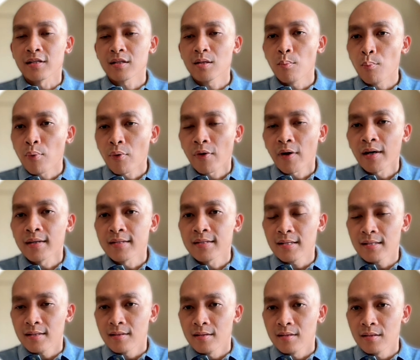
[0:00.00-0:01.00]
a certain
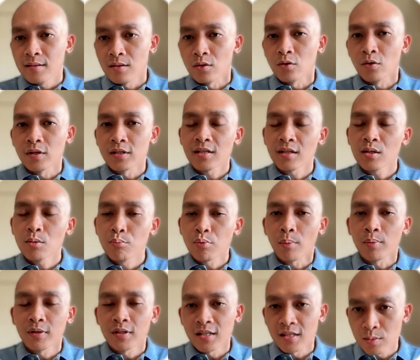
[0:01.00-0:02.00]
price, a certain
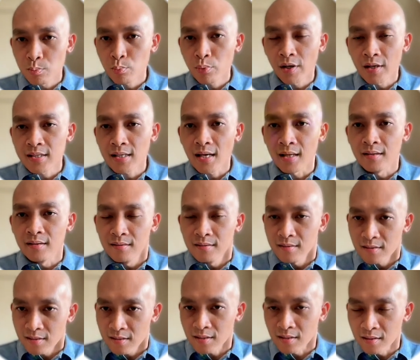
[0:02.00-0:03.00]
property is priced at
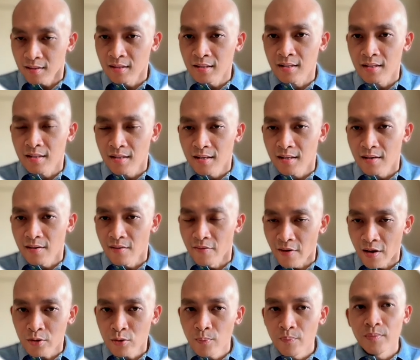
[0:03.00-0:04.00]
certain
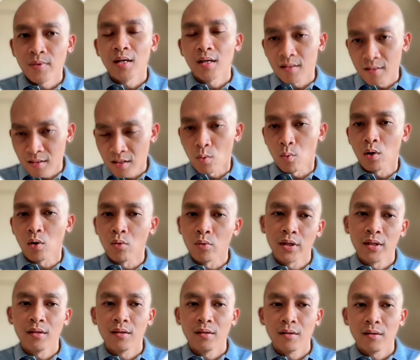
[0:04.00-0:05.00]
value, they will go
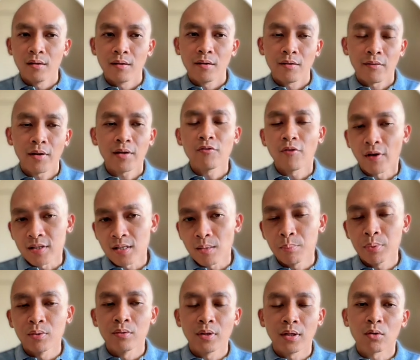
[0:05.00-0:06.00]
in, right? For
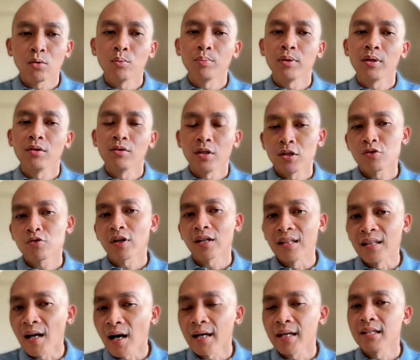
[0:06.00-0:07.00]
example, it could be
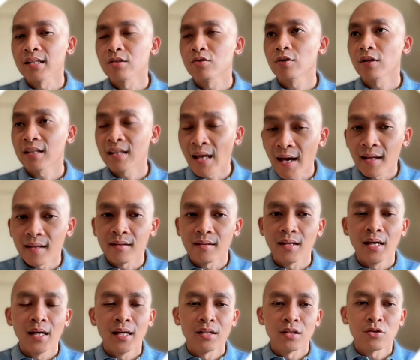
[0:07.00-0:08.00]
District 9, District
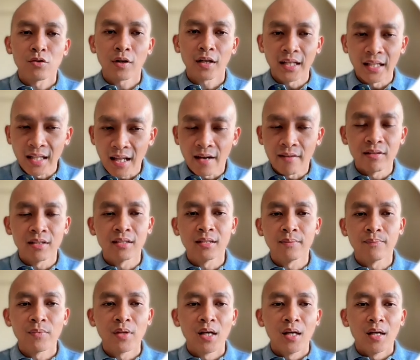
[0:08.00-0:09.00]
10, District
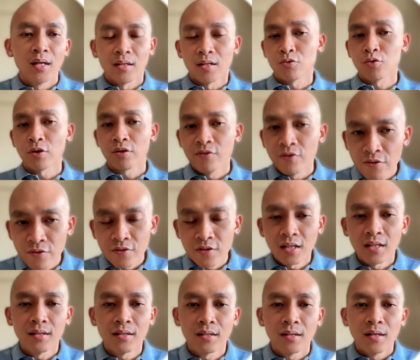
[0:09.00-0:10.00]
11, District
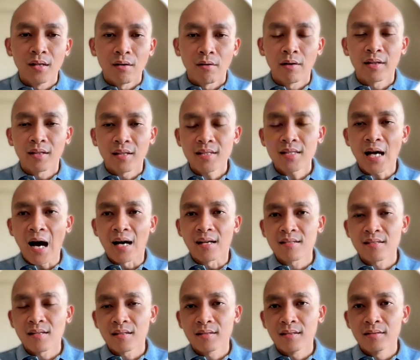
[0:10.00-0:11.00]
15, right? These are
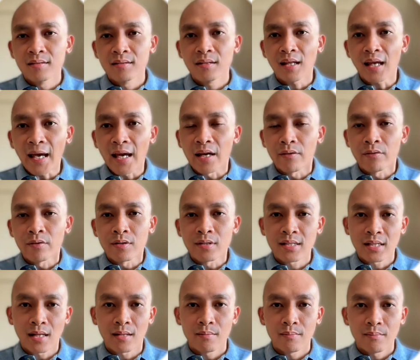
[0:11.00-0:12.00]
certain
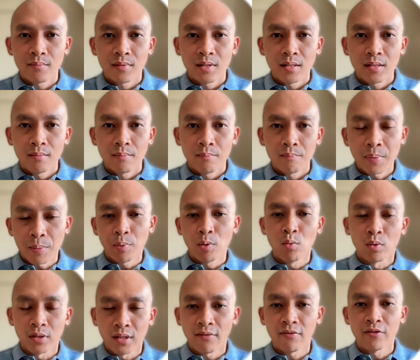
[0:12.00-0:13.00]
areas that
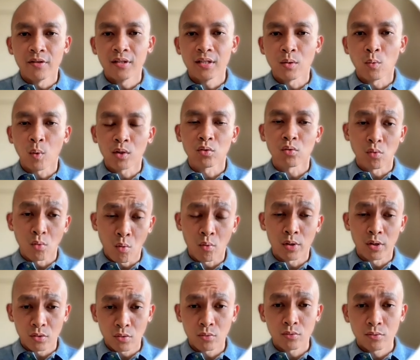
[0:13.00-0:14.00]
people would definitely want to go
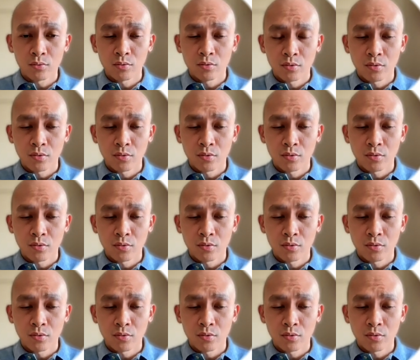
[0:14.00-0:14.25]
into,